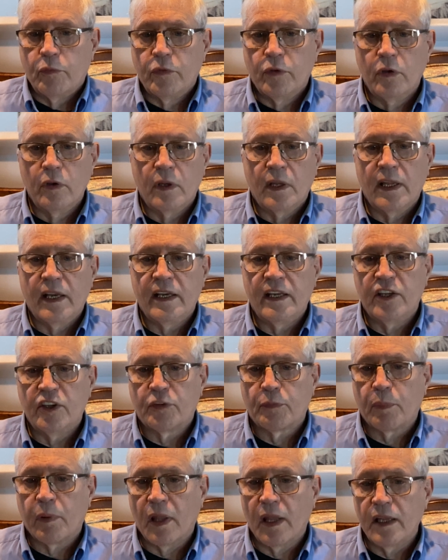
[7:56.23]
in
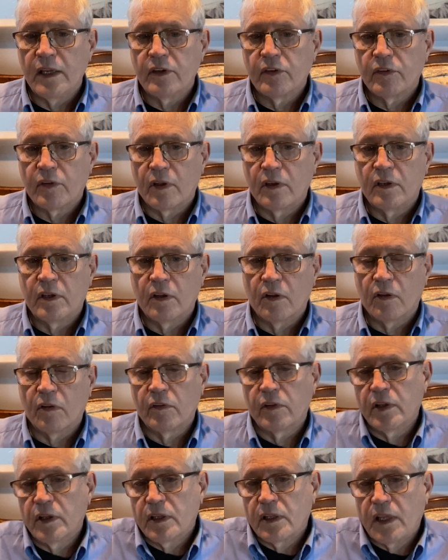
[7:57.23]
his place
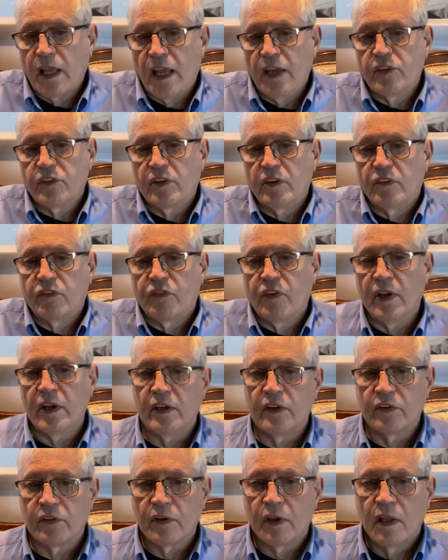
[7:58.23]
until the case is
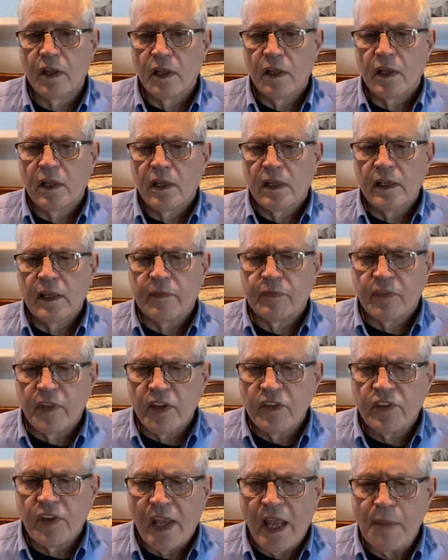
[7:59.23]
finished. If
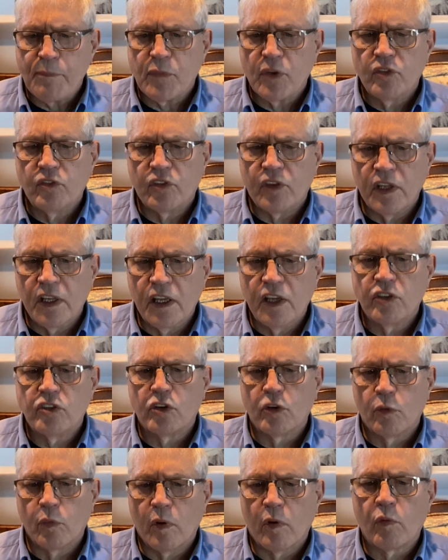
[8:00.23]
this happens, the issue will